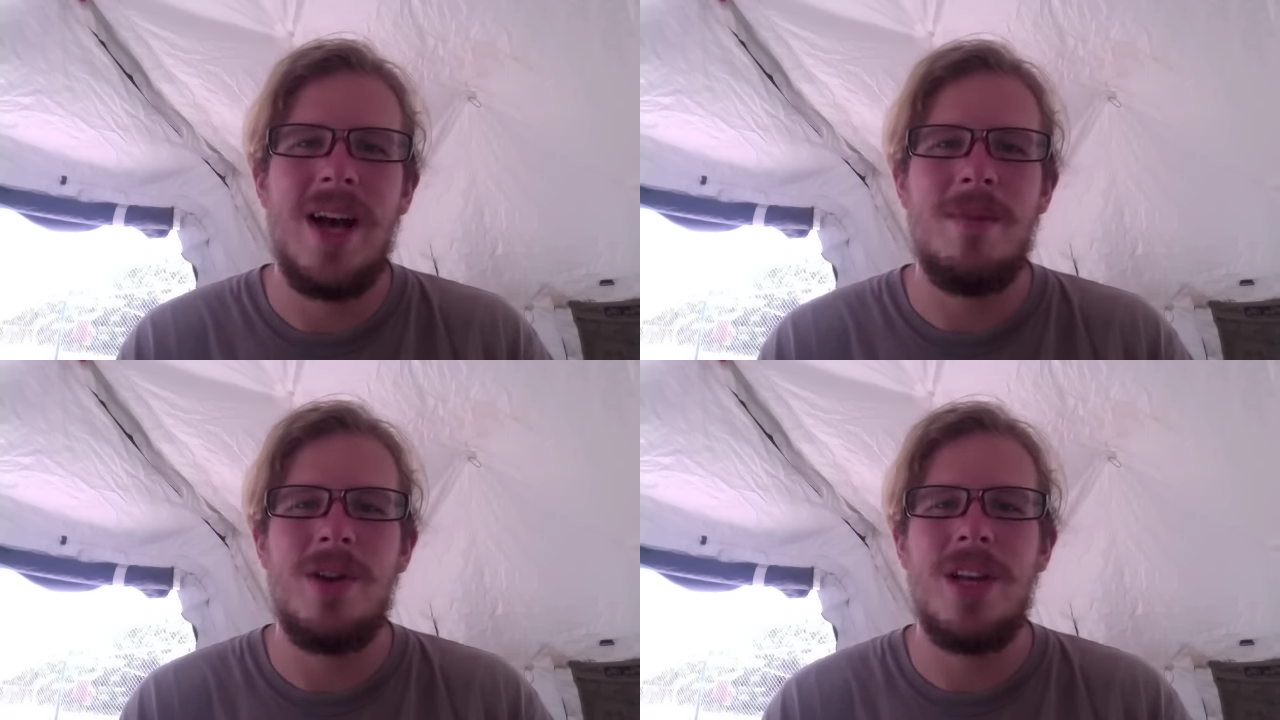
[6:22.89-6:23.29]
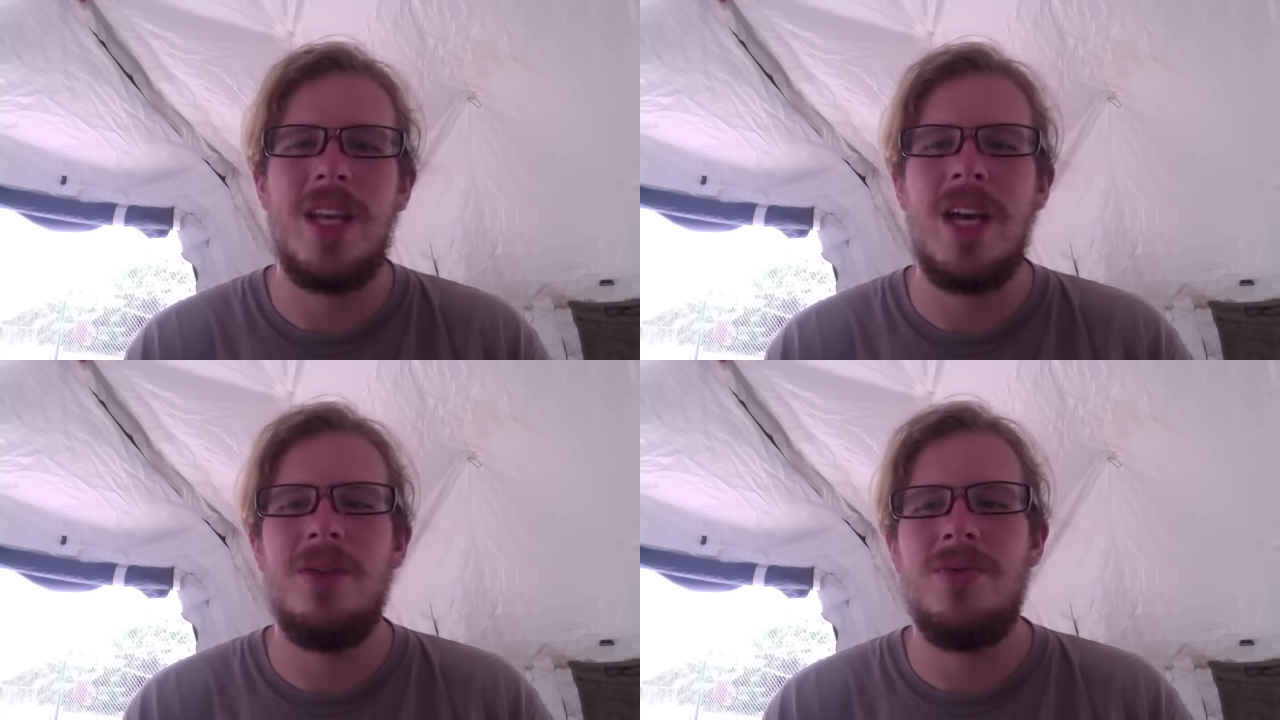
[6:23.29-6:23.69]
you can
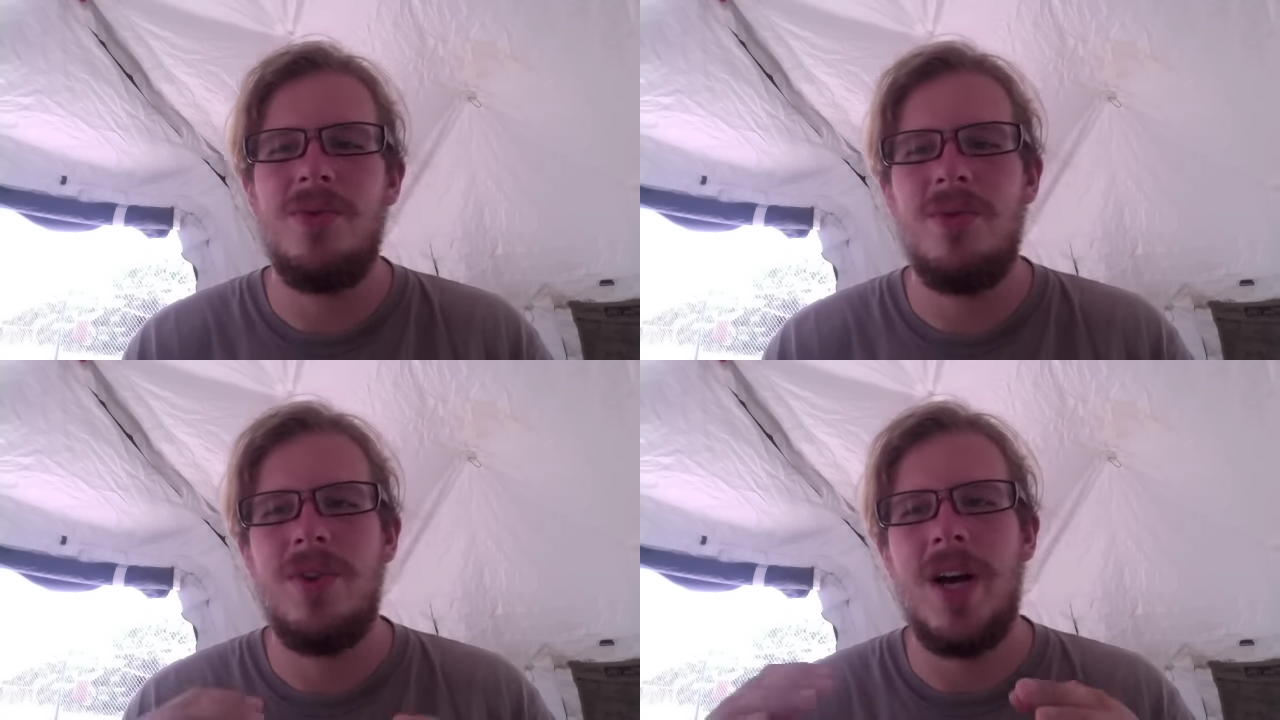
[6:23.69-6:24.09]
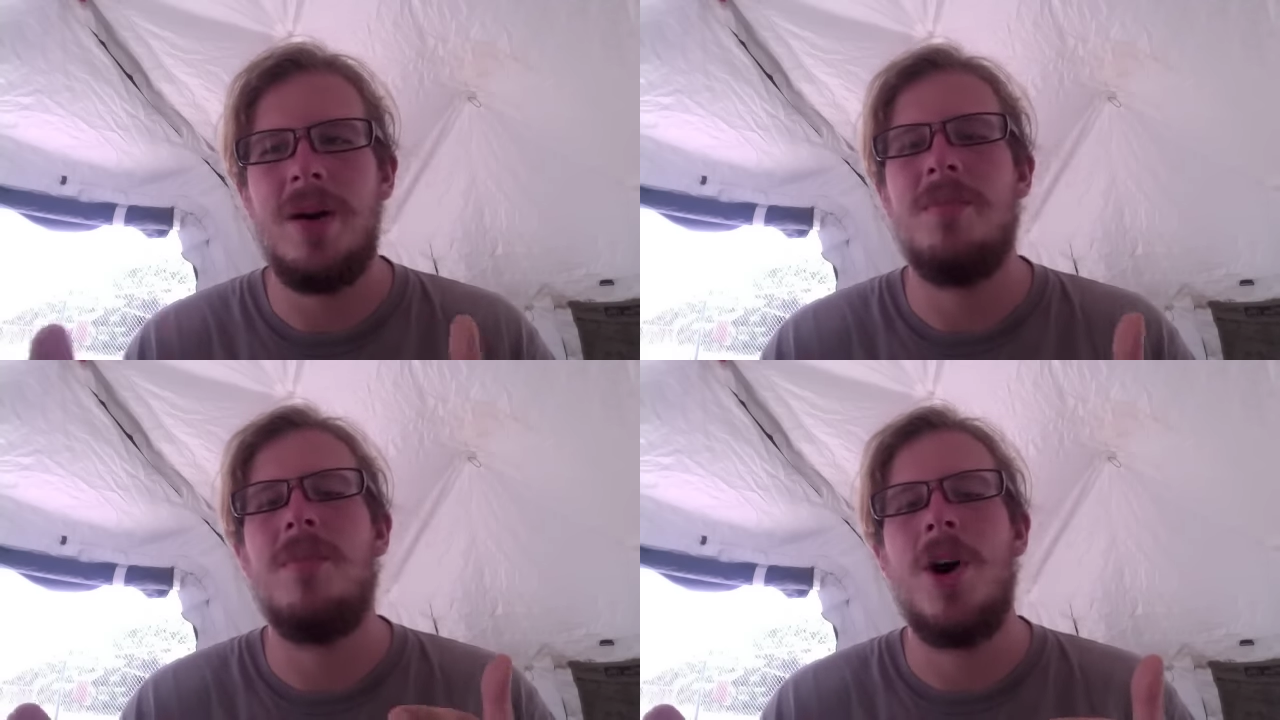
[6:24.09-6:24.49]
give
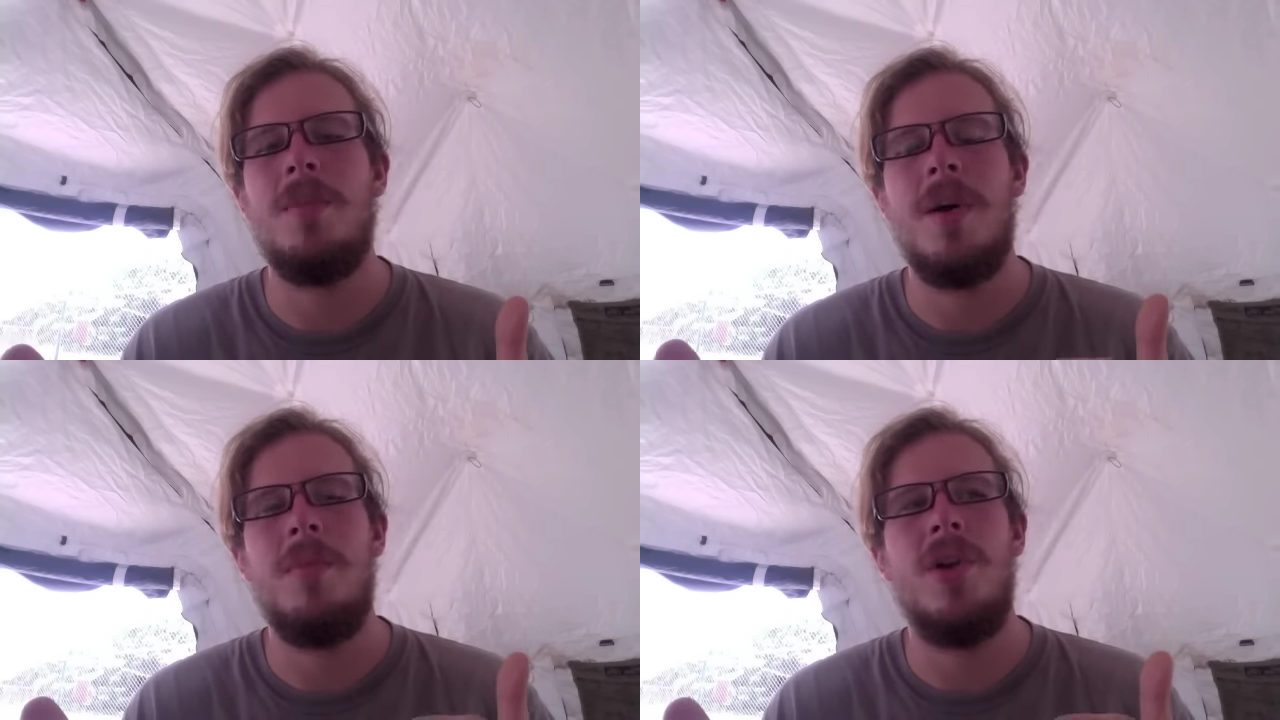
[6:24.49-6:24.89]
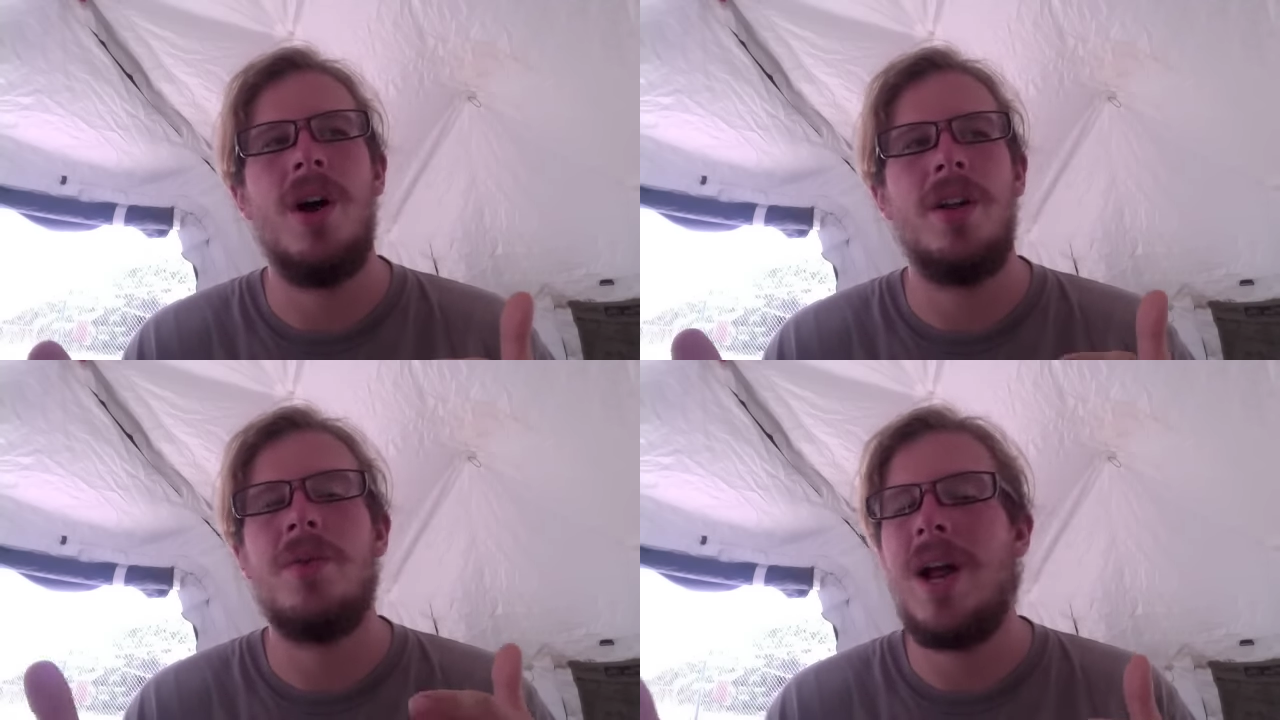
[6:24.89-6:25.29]
on my
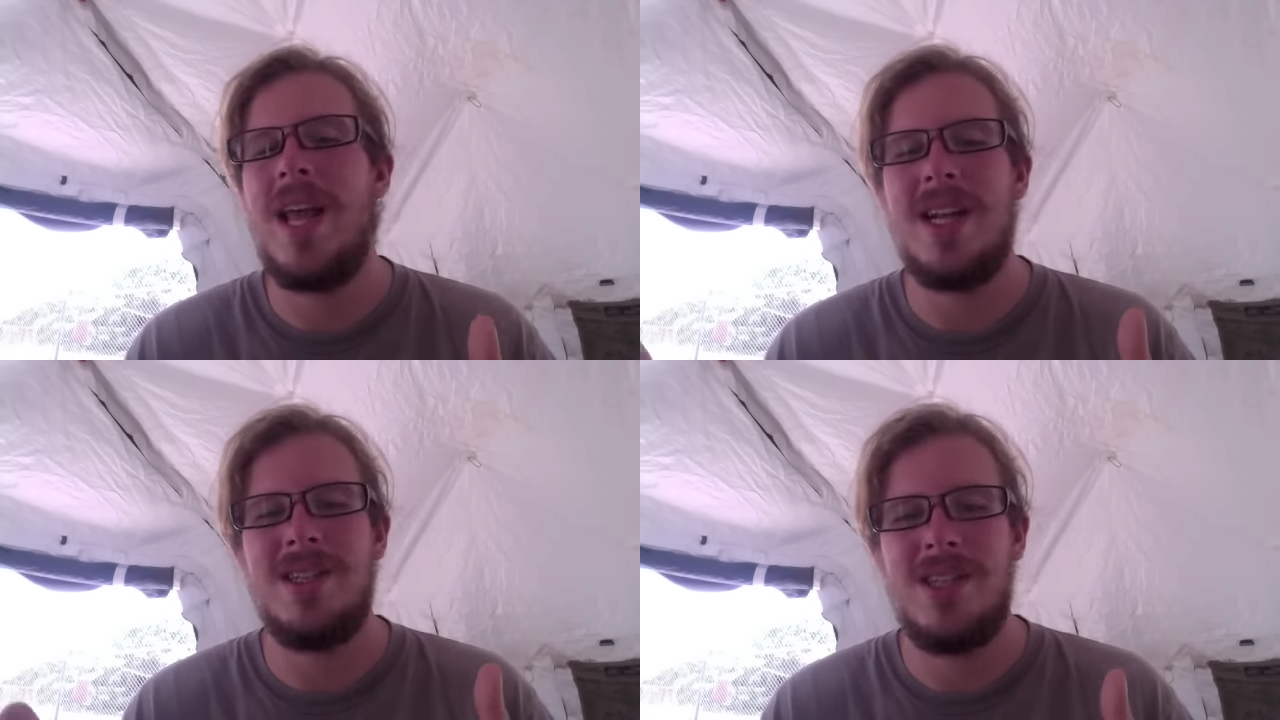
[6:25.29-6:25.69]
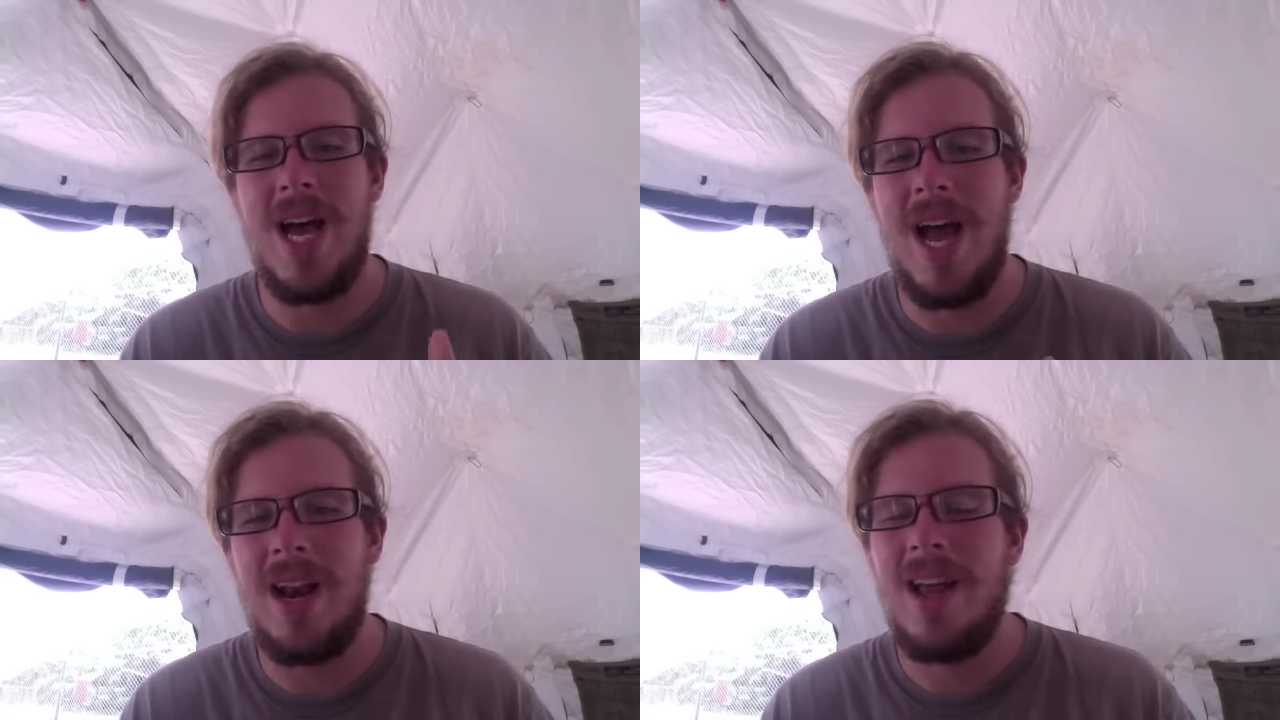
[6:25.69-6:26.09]
blog, the right-hand
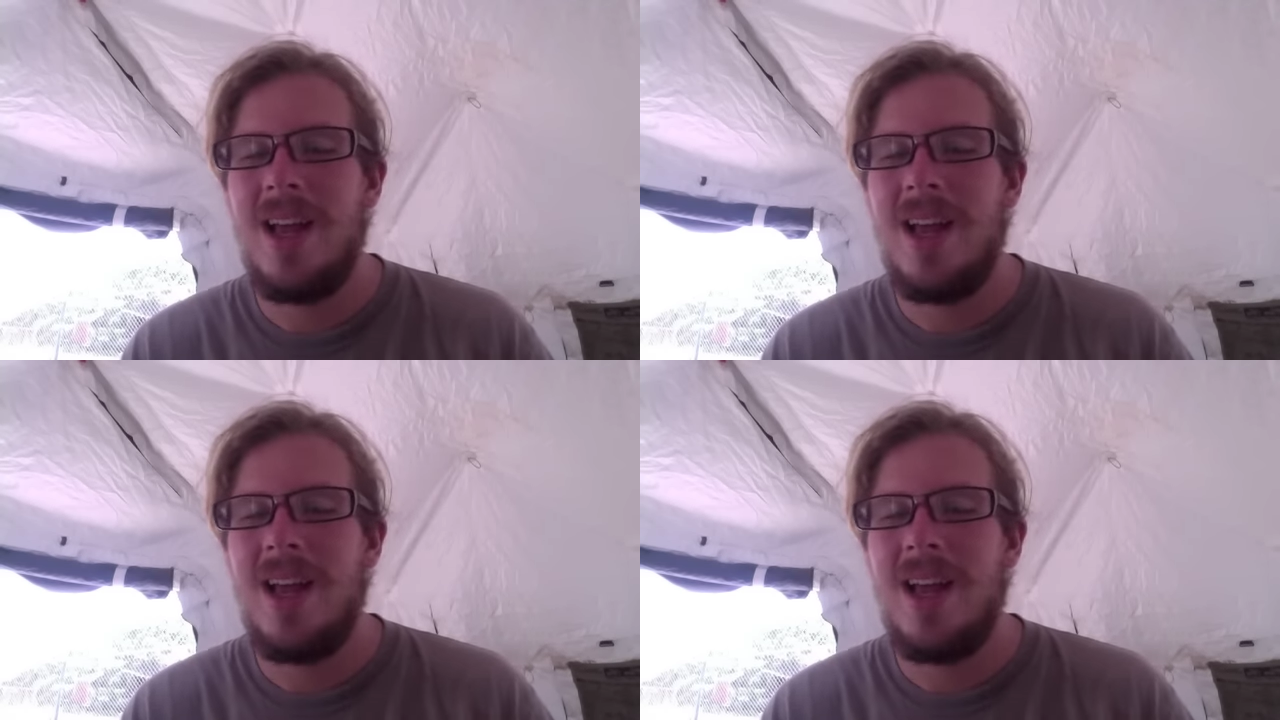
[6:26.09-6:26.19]
side.